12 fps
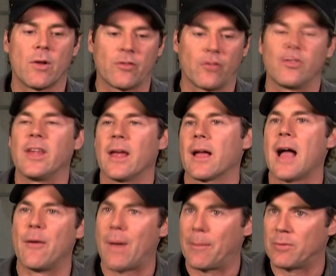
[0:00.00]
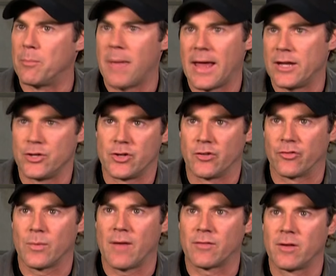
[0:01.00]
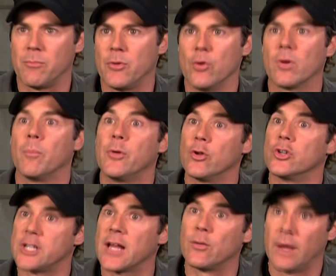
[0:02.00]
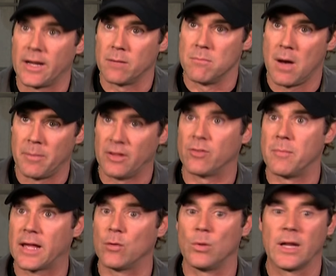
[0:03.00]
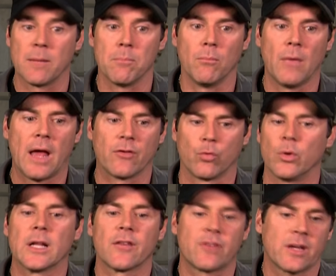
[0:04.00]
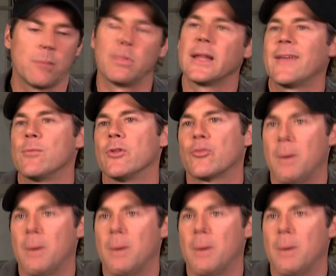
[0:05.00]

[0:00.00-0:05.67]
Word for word: wants to see a guy wrapped in bandages. We have to do computer-generated mummies and make it really as realistic and believable as